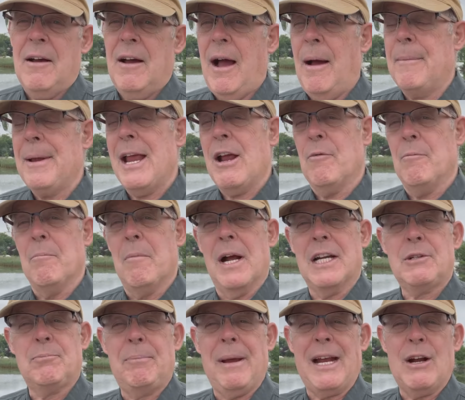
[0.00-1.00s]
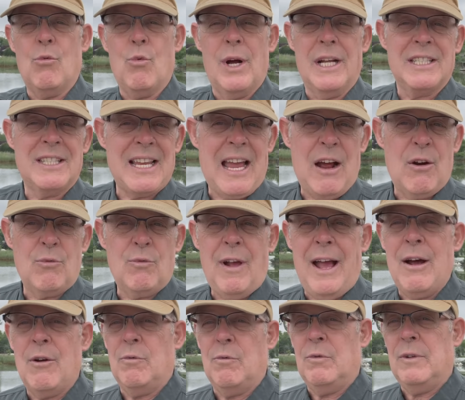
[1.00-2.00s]
I'm hearing much bigger ones out
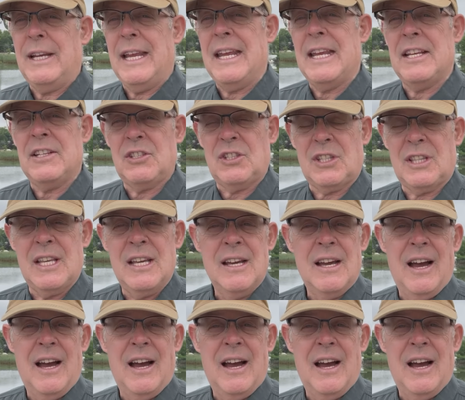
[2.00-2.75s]
east.